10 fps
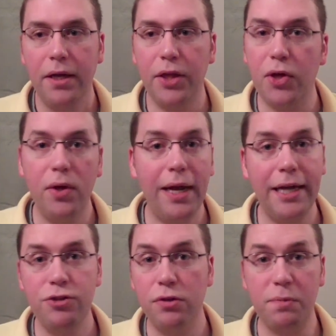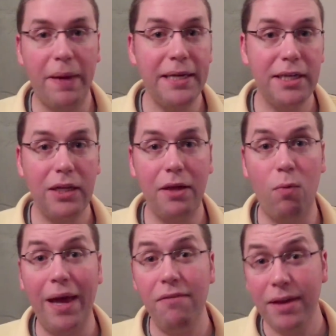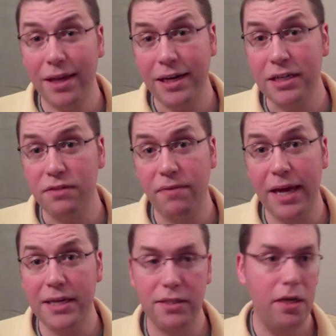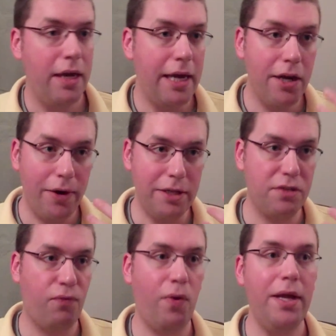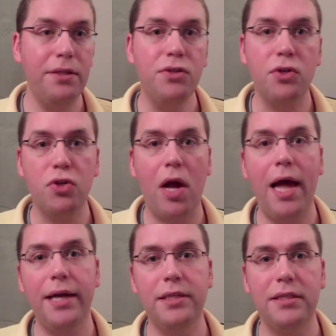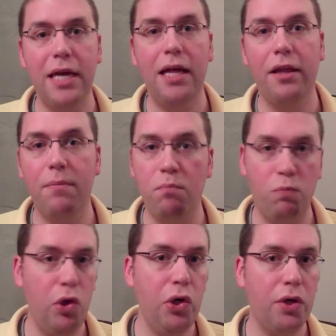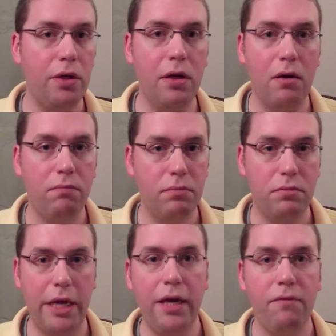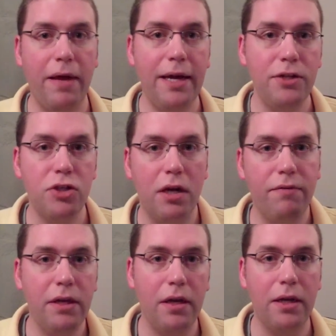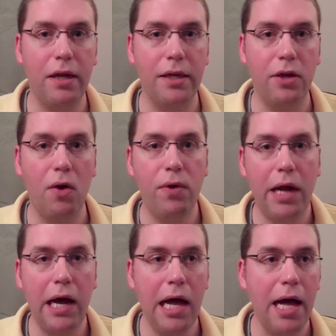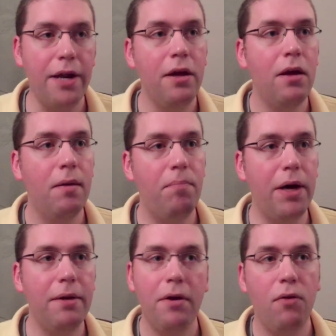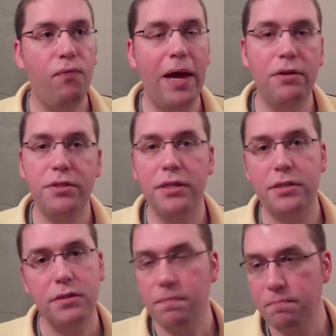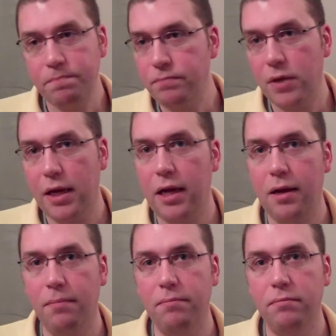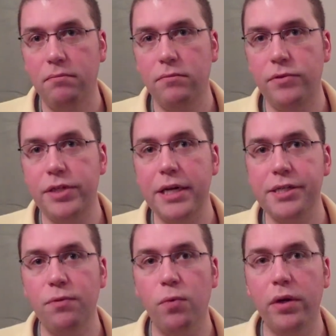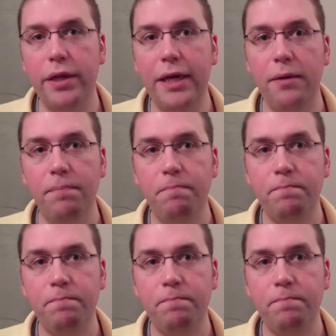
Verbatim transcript: the good angels basically waving it in his face. Here his friends are trying to tell him, look, you know, take advantage of it and, and go to God. But Faustus um, doesn't really